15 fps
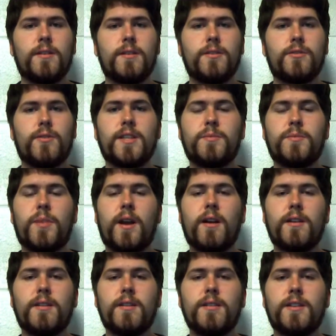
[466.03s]

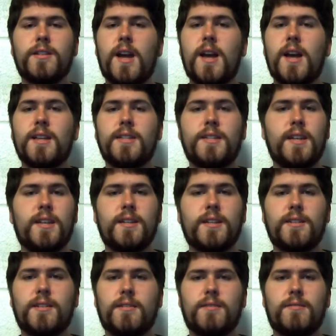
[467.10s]
Transparent does not sync
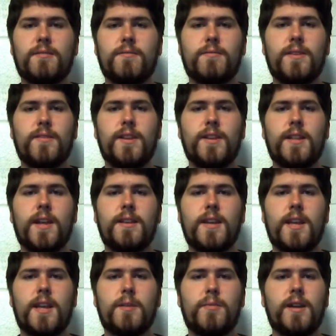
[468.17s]
its VLAN
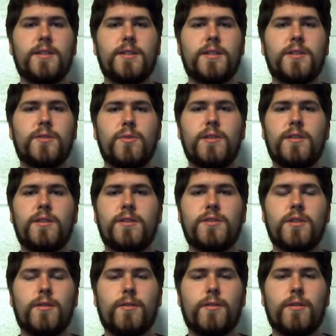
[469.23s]
databases with the
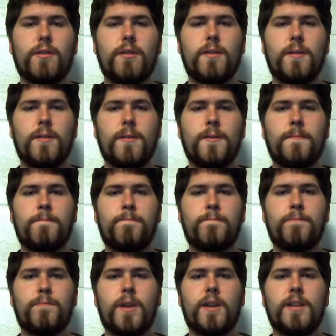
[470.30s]
server
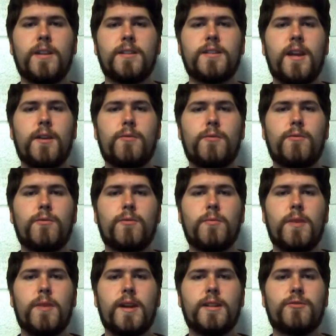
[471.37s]
and instead
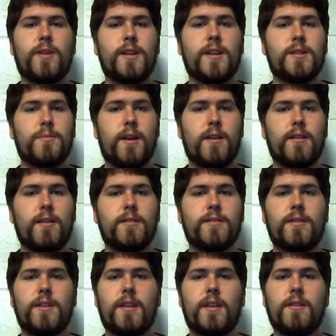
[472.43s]
remains transparent to
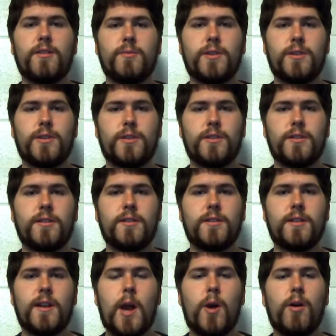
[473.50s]
the other switches.
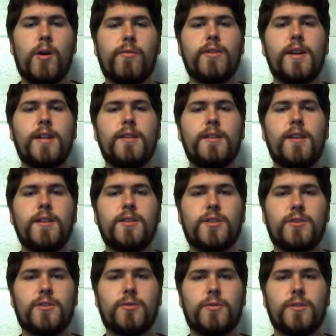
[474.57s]
However, it does
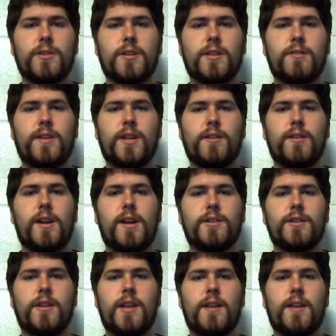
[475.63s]
store its
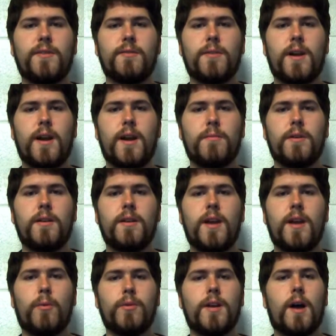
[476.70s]
configuration in NVRAM
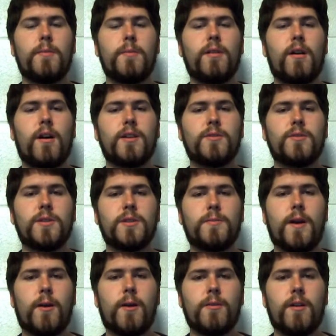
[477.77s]
and will not be lost when it's
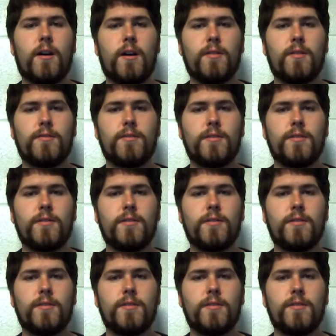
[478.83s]
powered off.